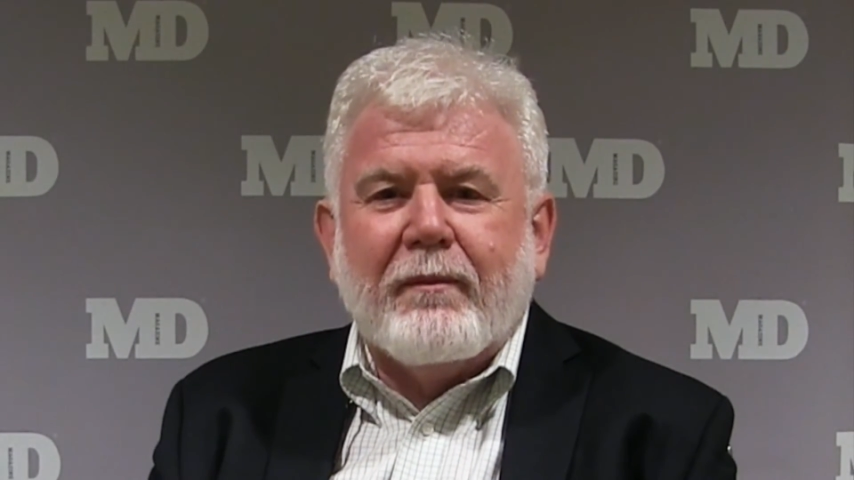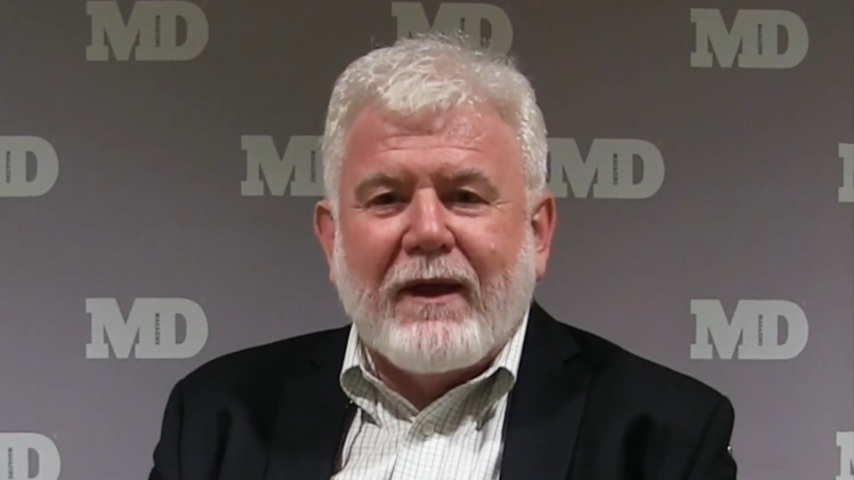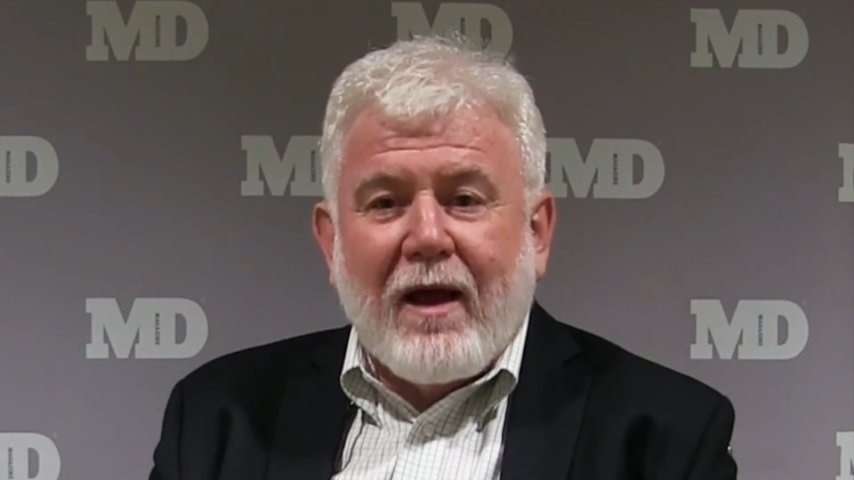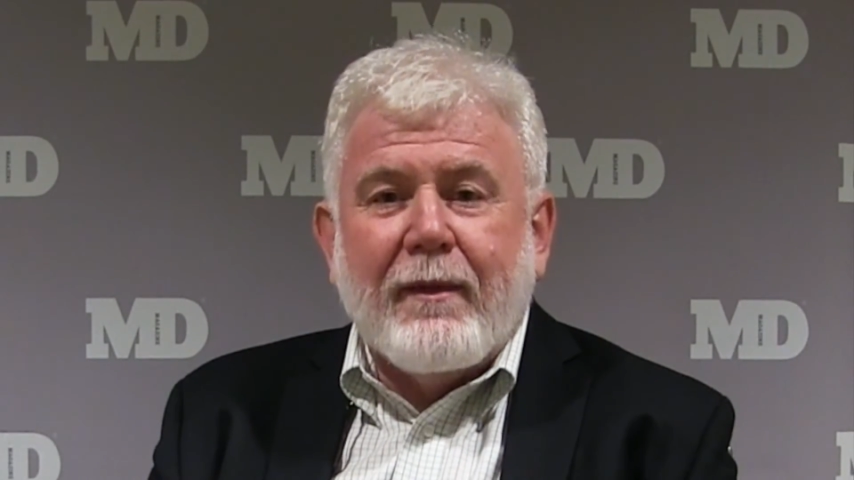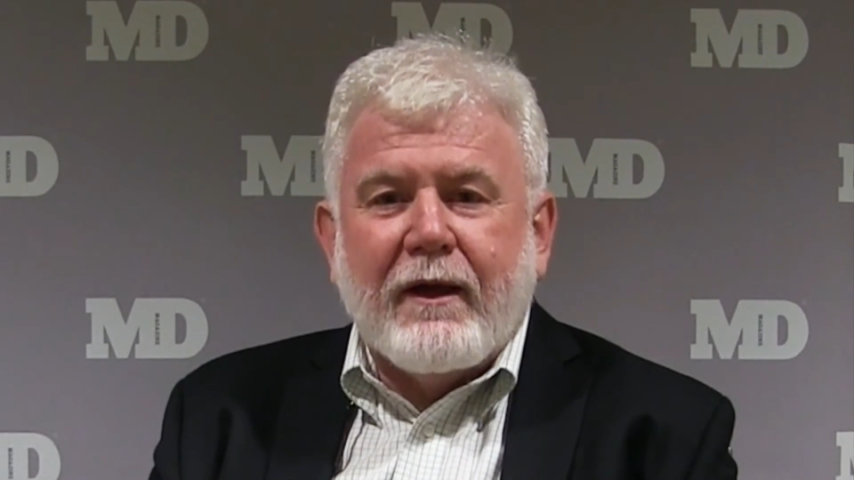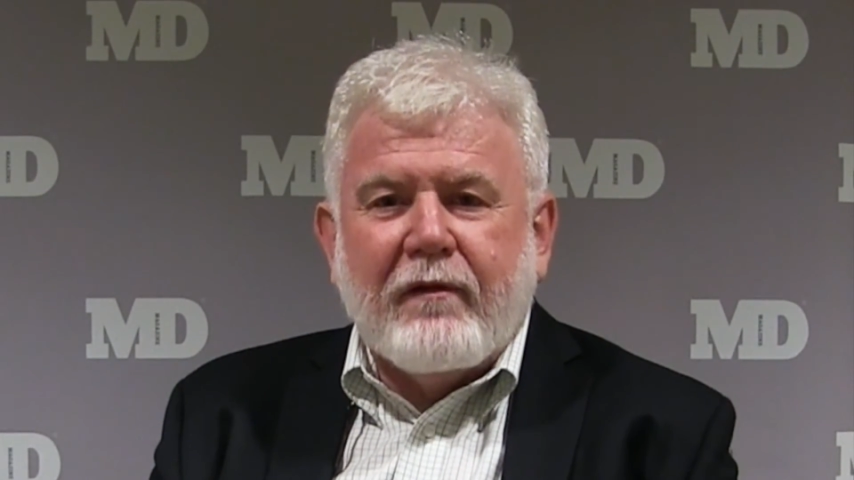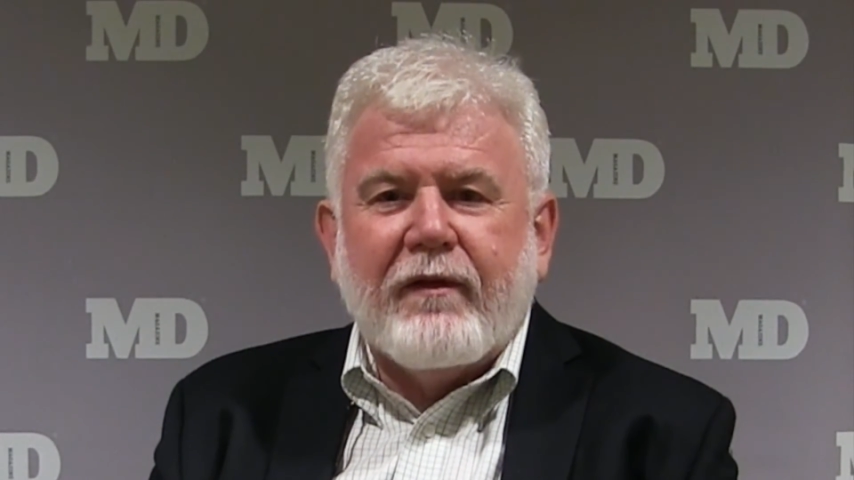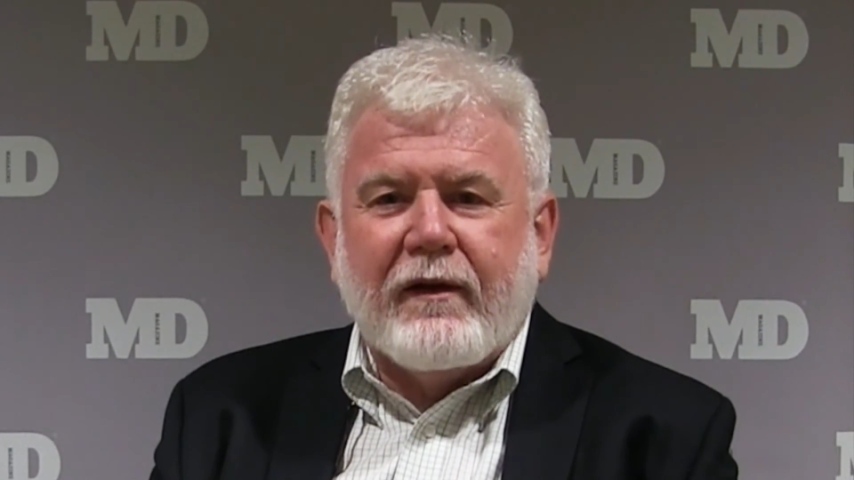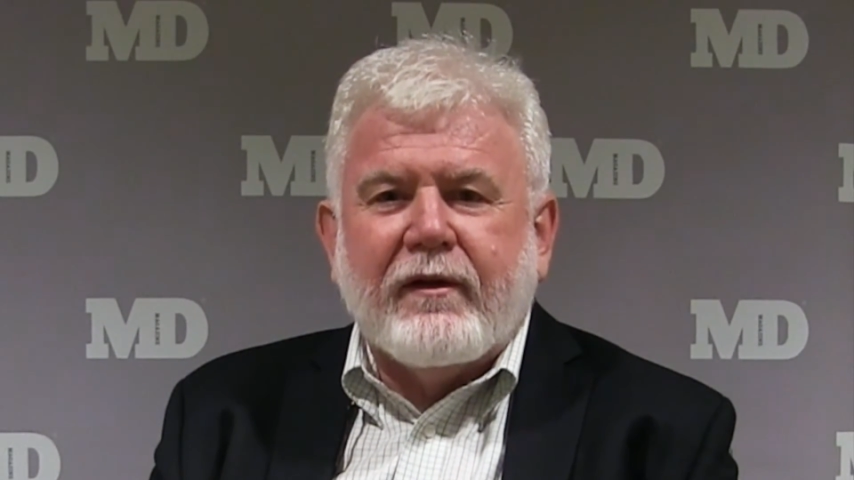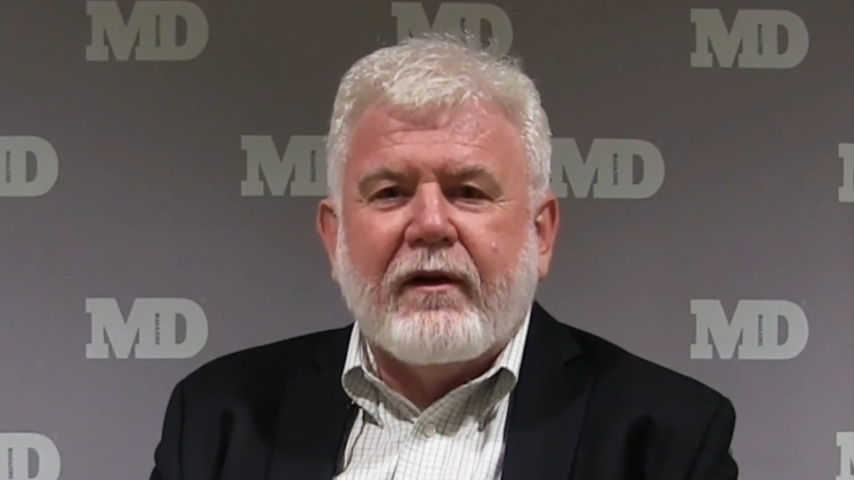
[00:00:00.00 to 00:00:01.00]
becoming
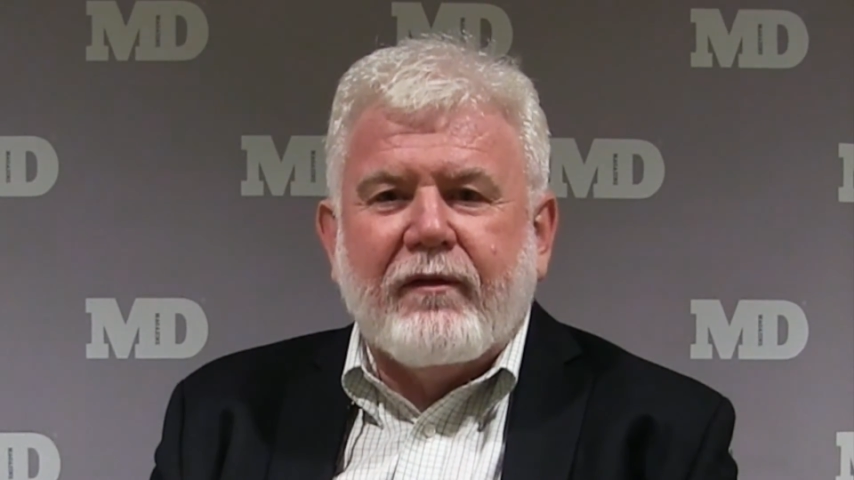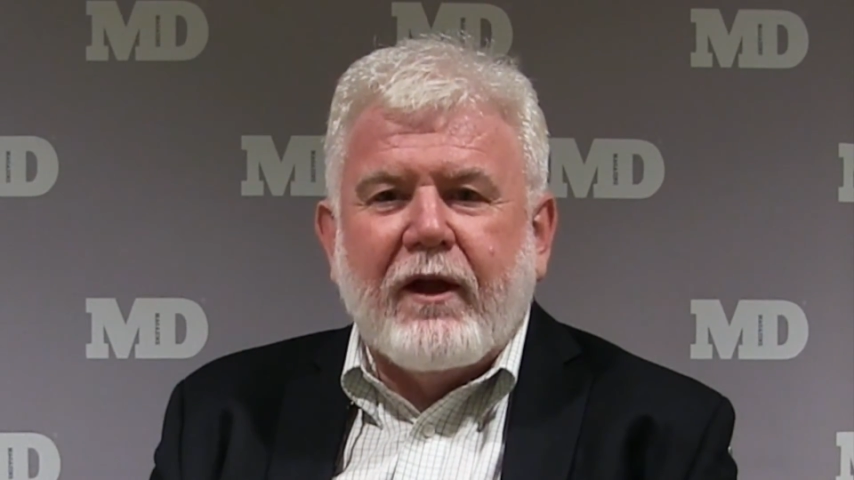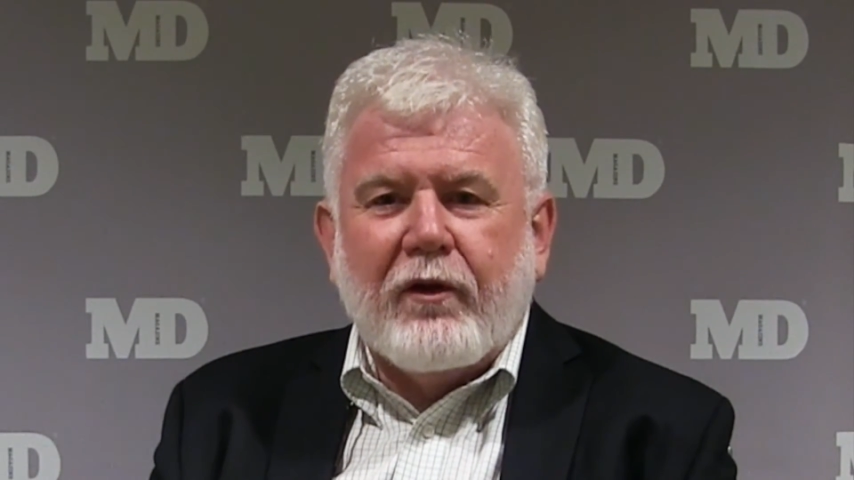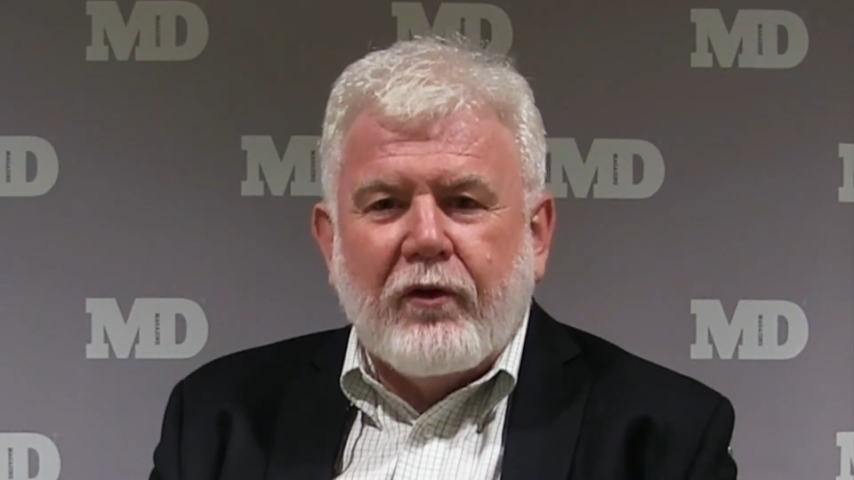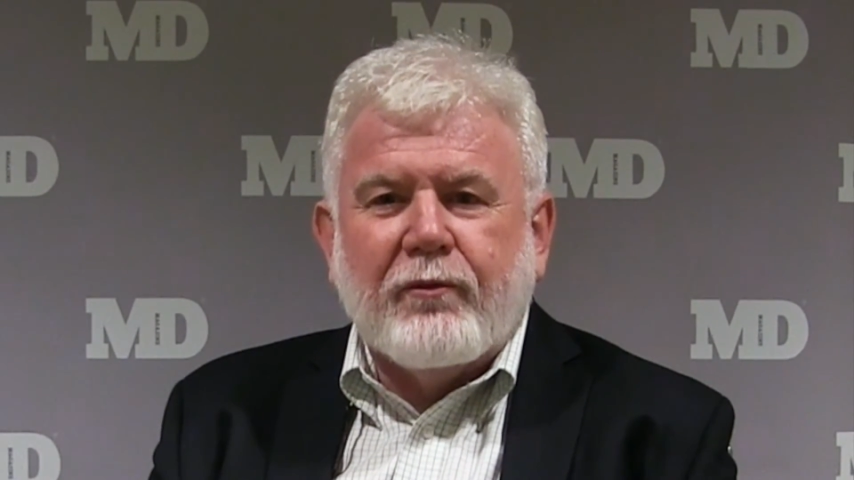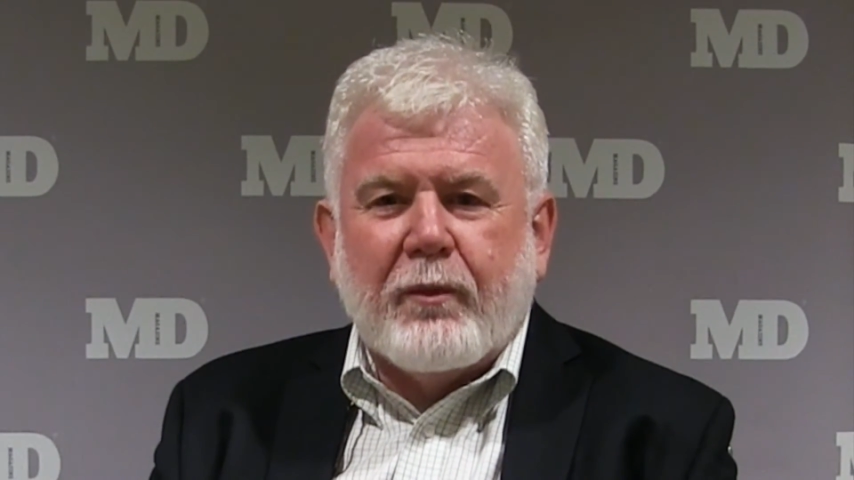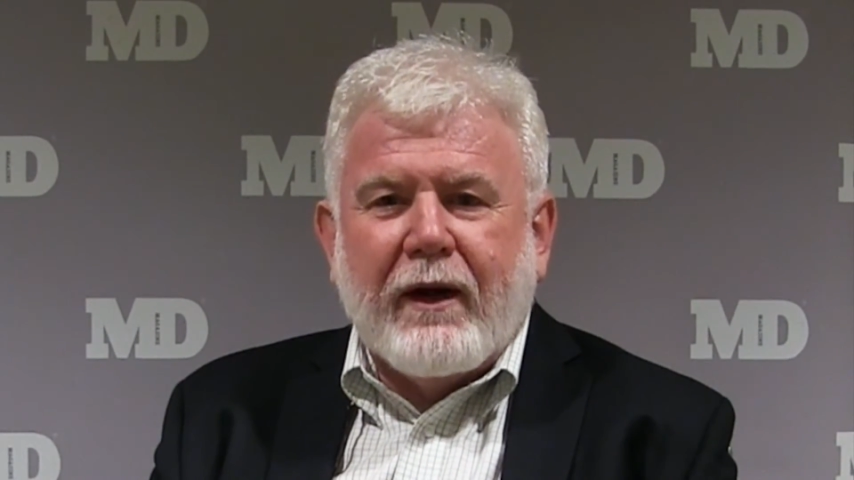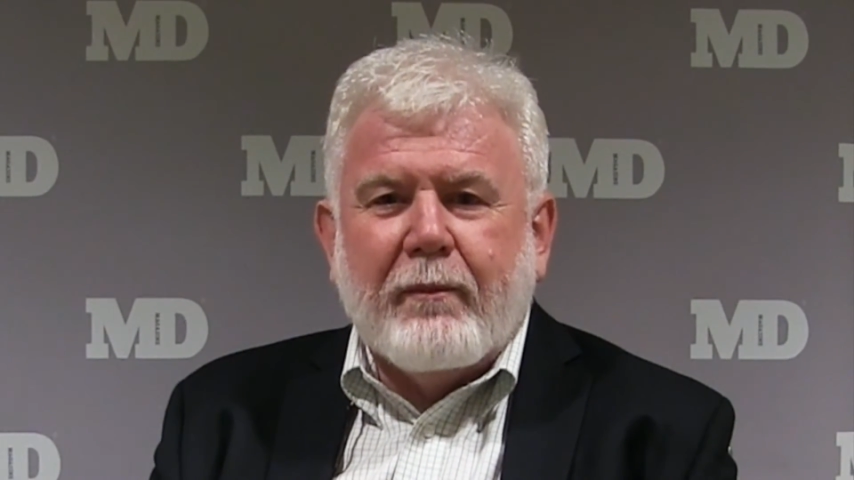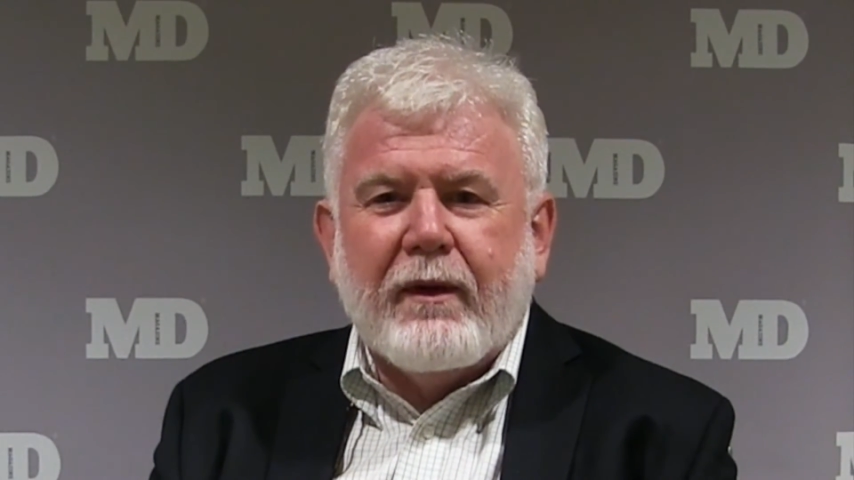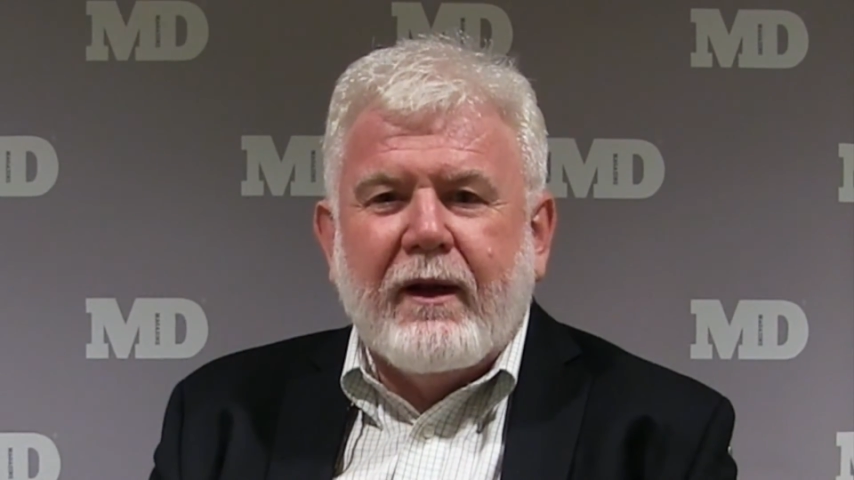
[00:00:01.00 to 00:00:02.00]
infected if they use
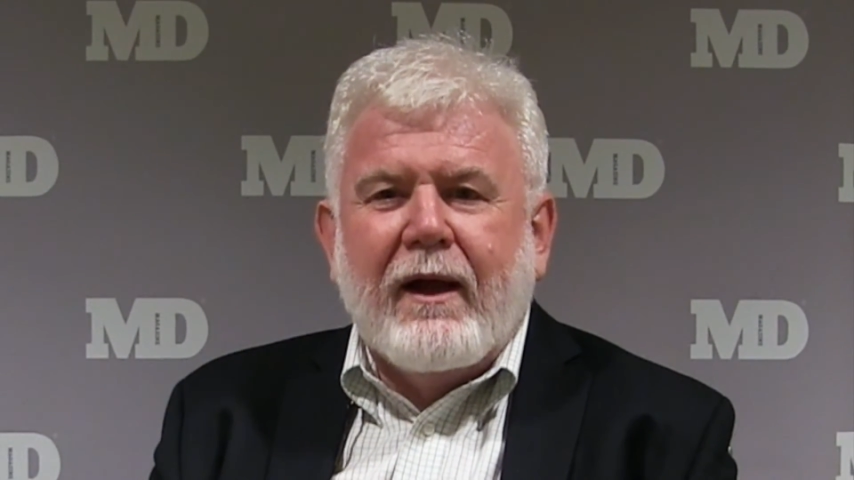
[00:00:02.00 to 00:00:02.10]
PrEP.